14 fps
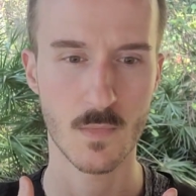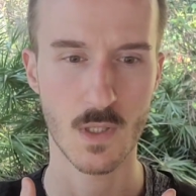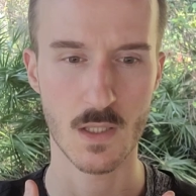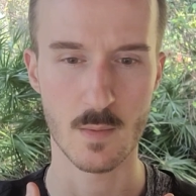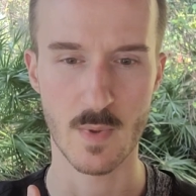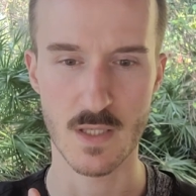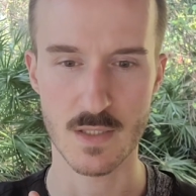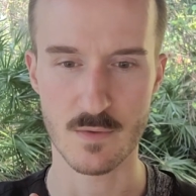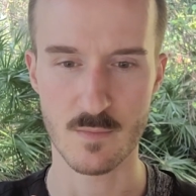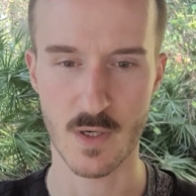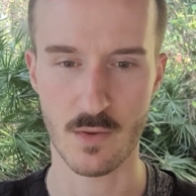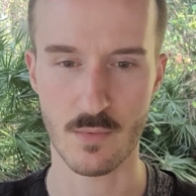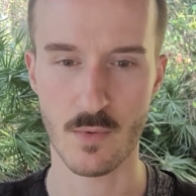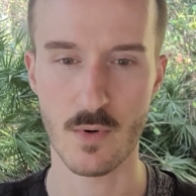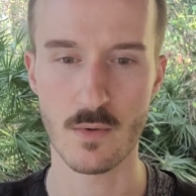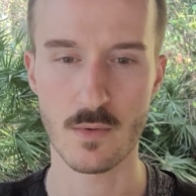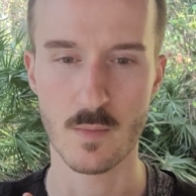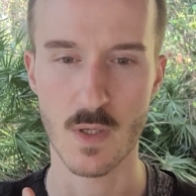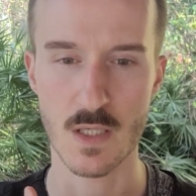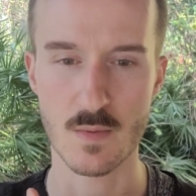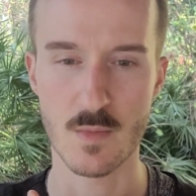at the base of my throat. It
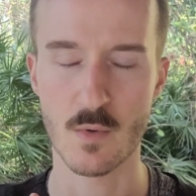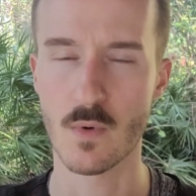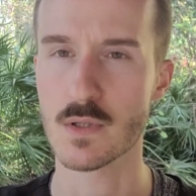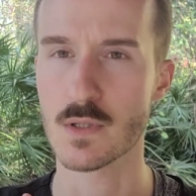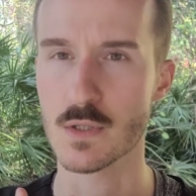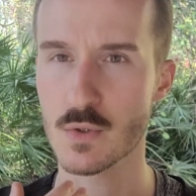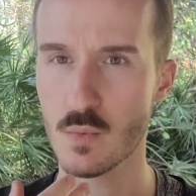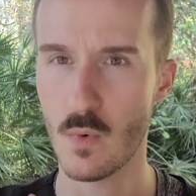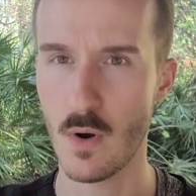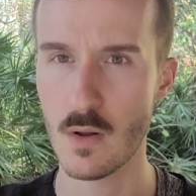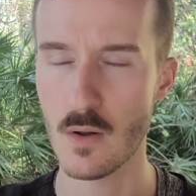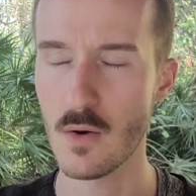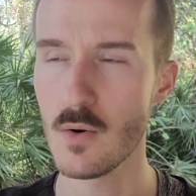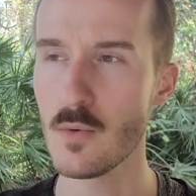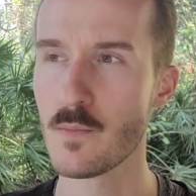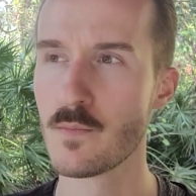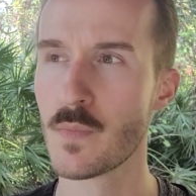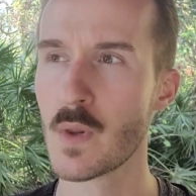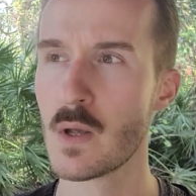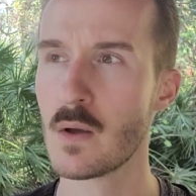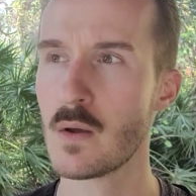makes me want to swallow.
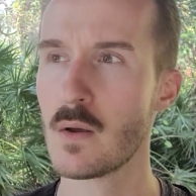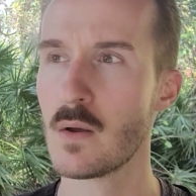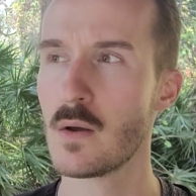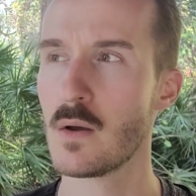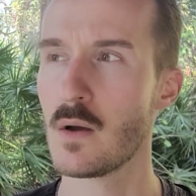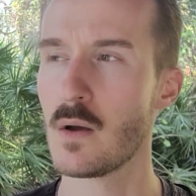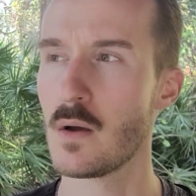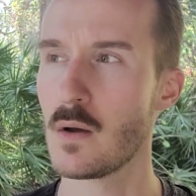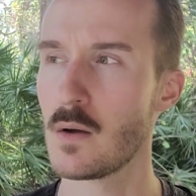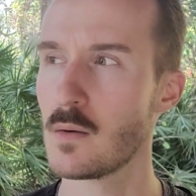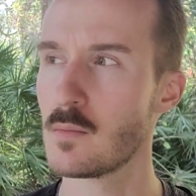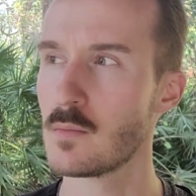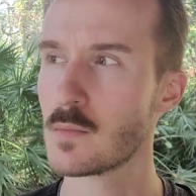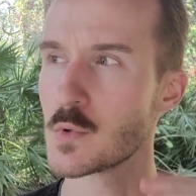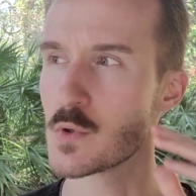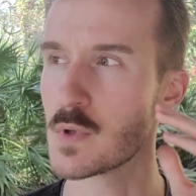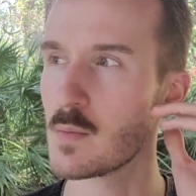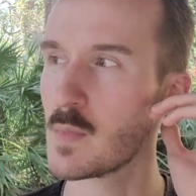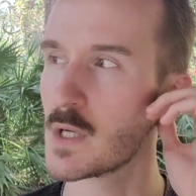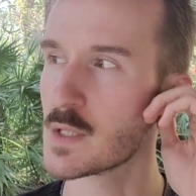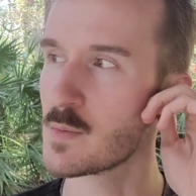So
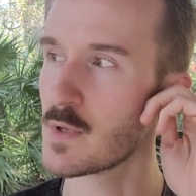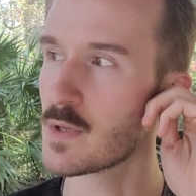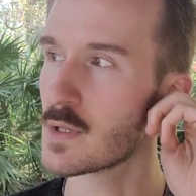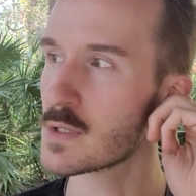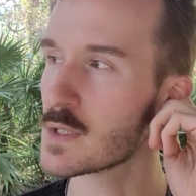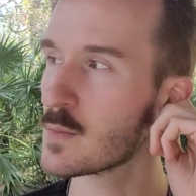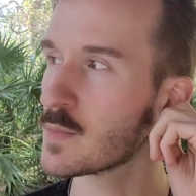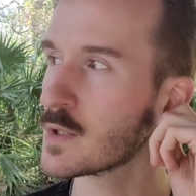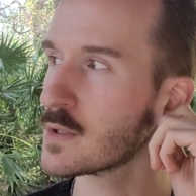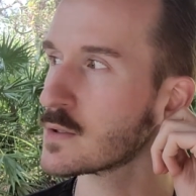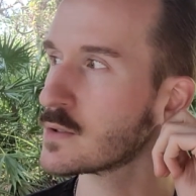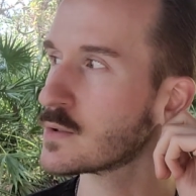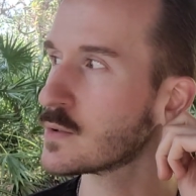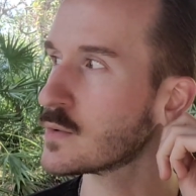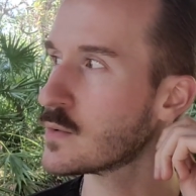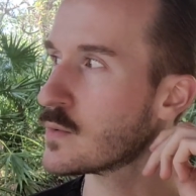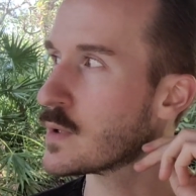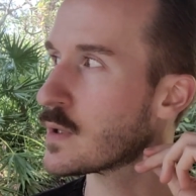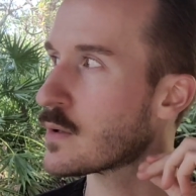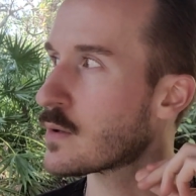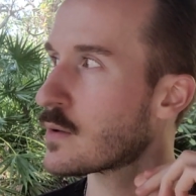that makes me think something to do
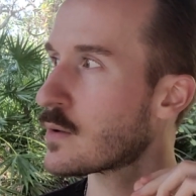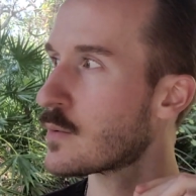with